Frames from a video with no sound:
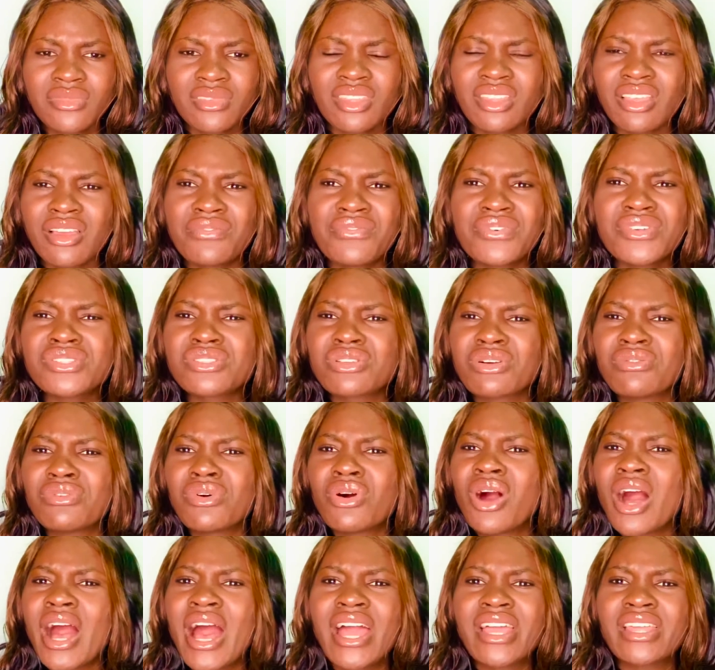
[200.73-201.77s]
First of all,
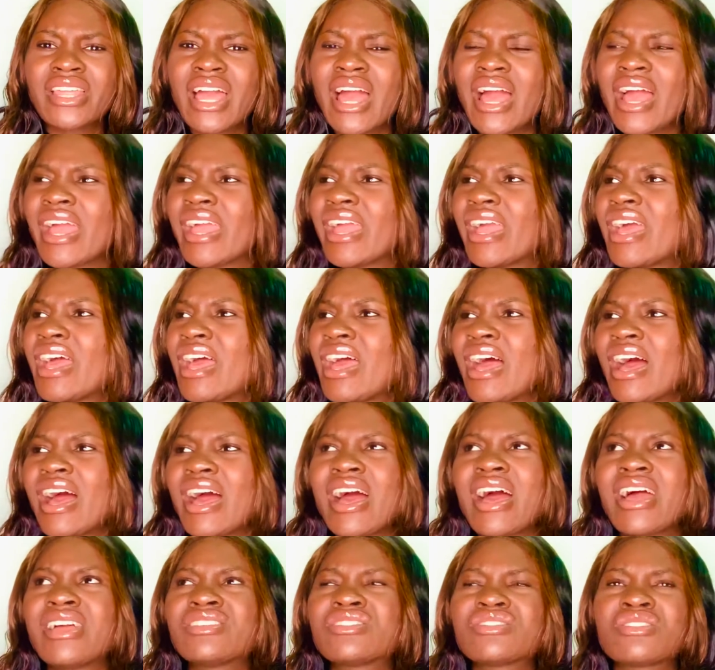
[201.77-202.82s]
I
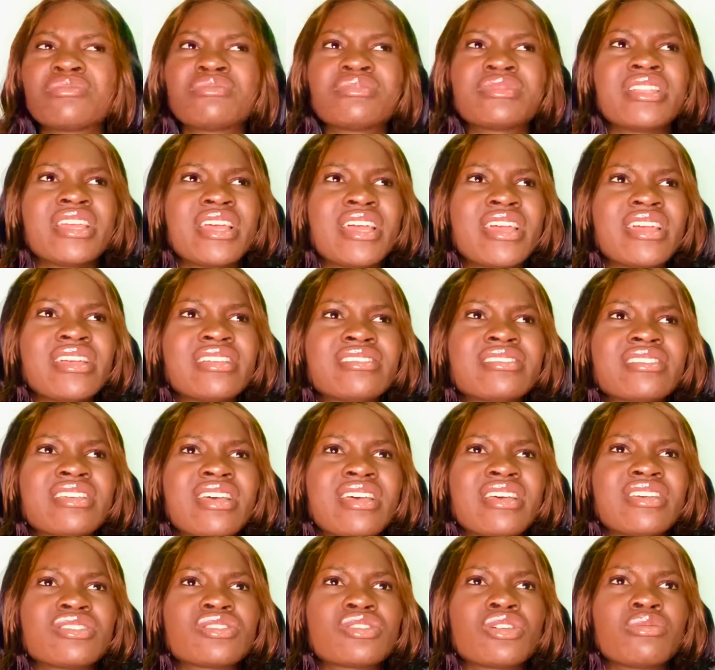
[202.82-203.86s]
some days
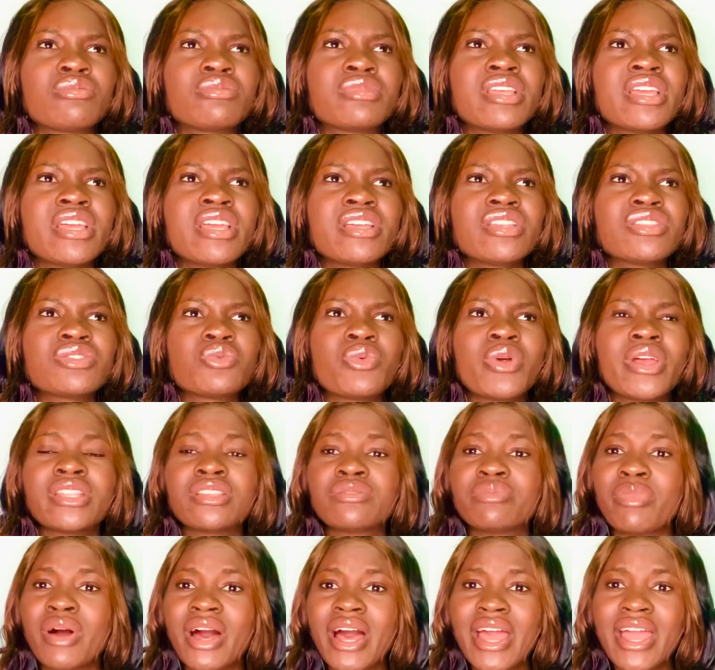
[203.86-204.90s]
went
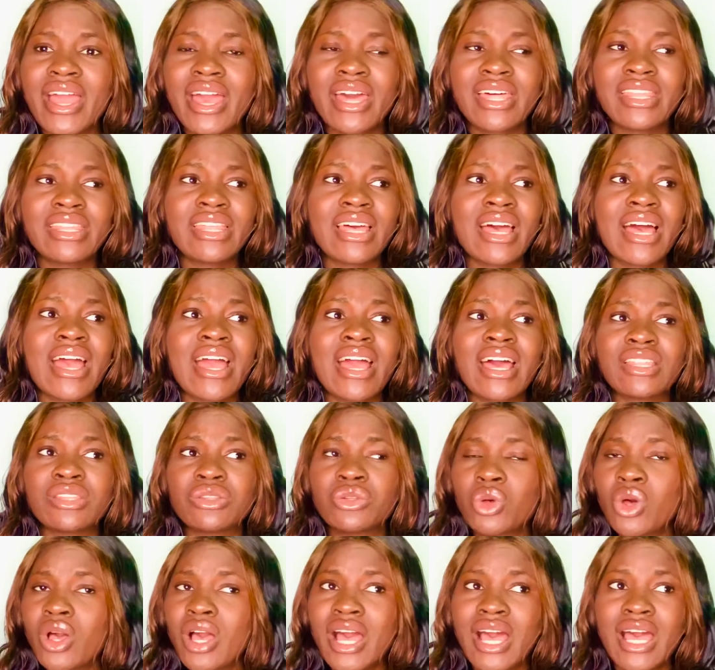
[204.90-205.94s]
by and I had
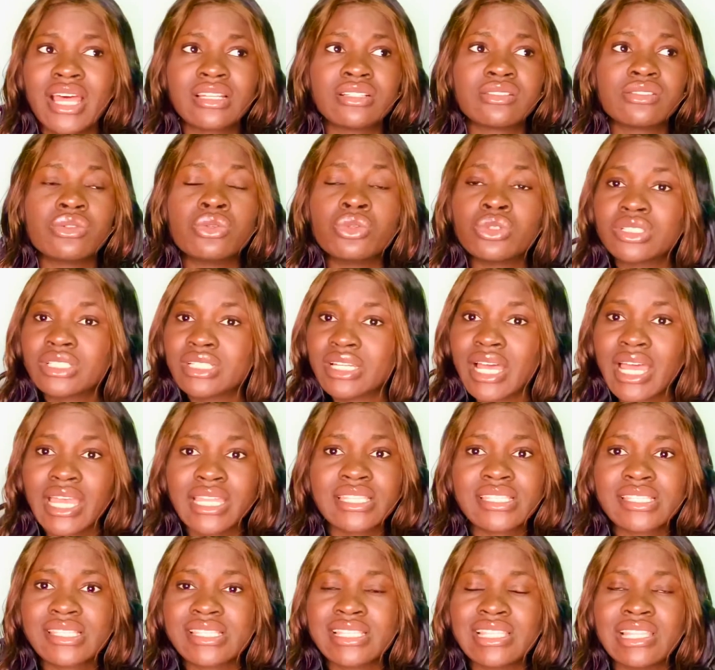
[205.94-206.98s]
not had good night's
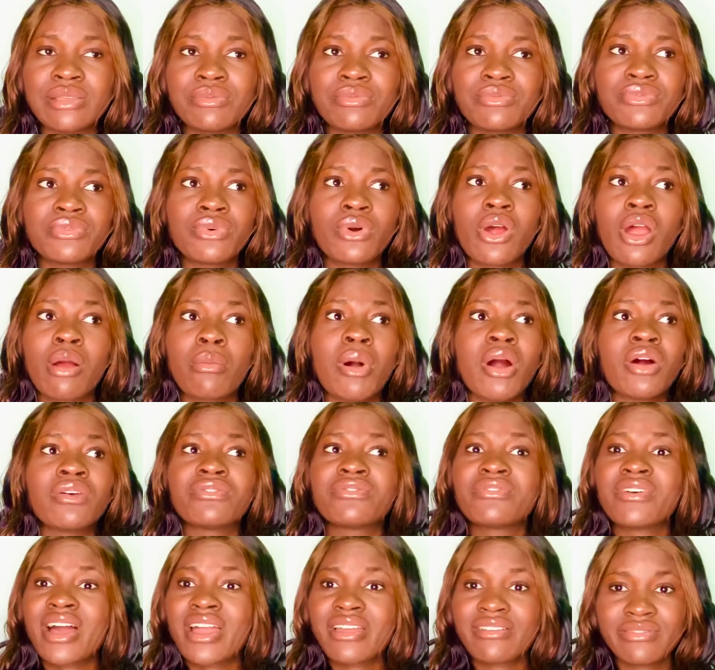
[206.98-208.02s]
sleep for about
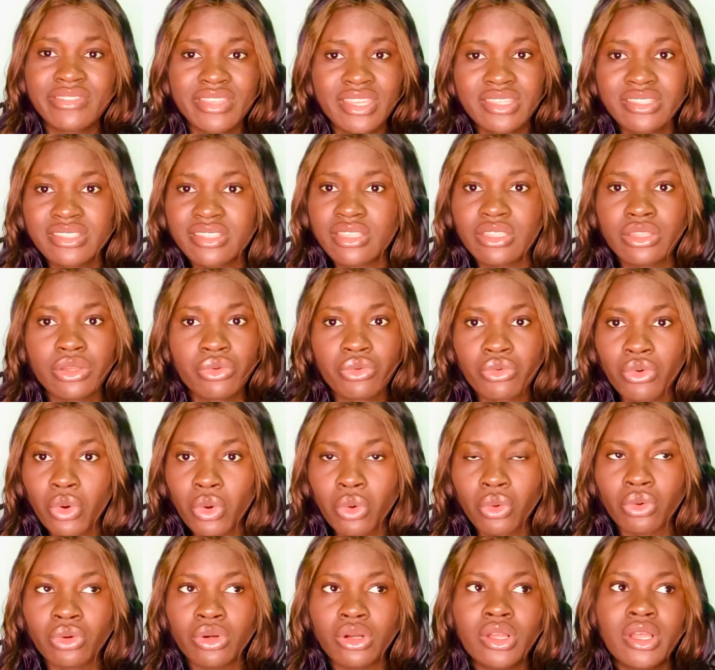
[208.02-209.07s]
5 days in a row.
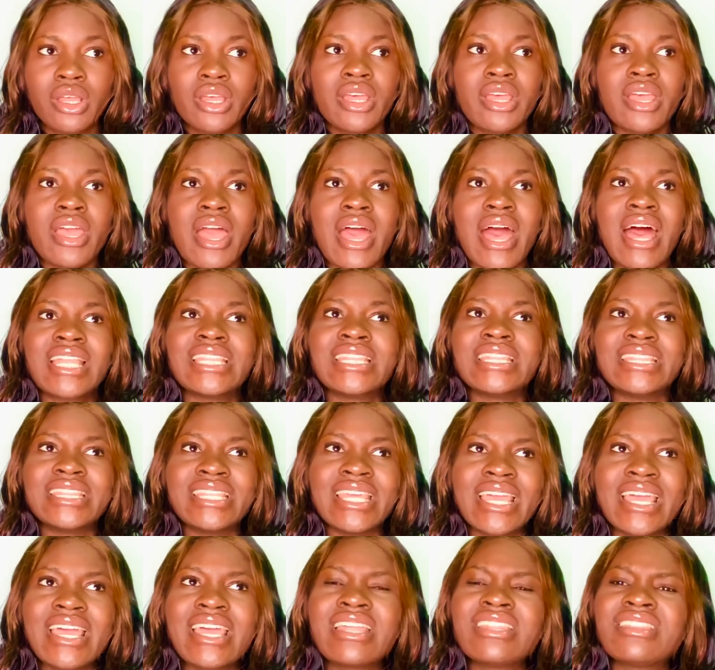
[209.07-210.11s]
And
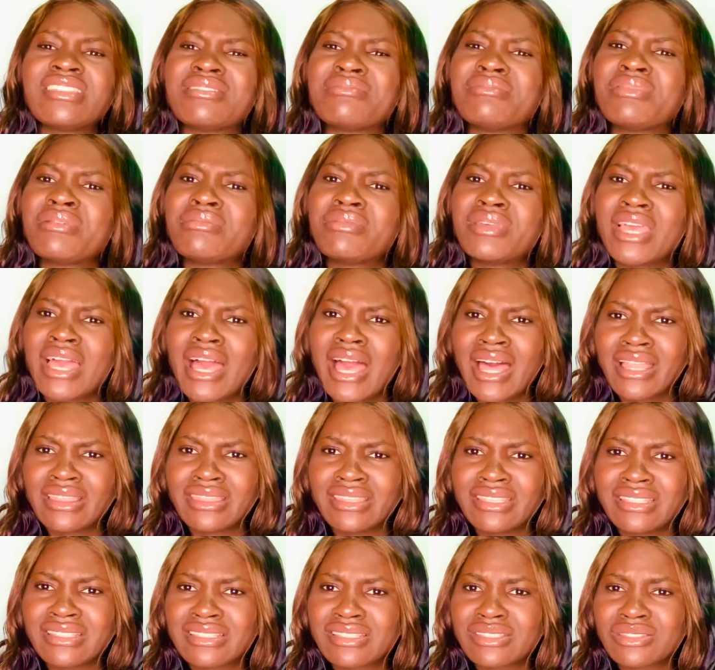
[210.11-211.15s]
then the baby had
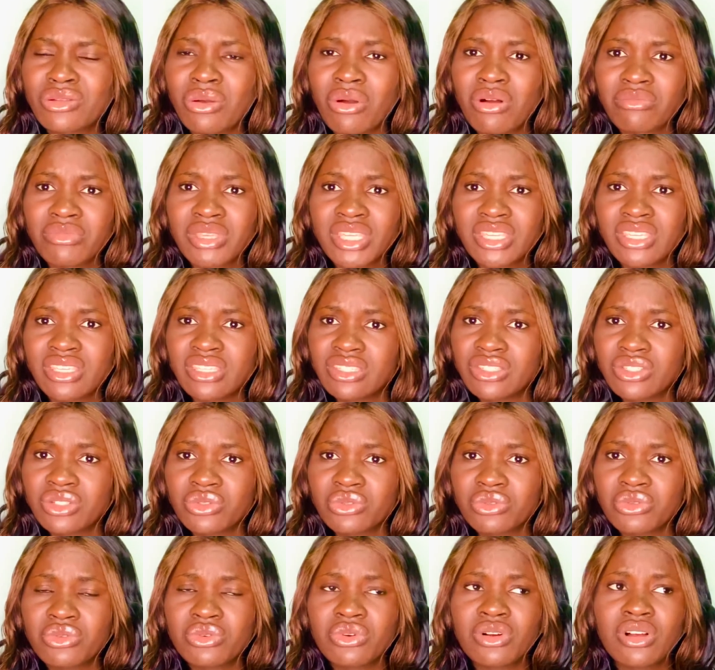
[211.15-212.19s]
this tummy issue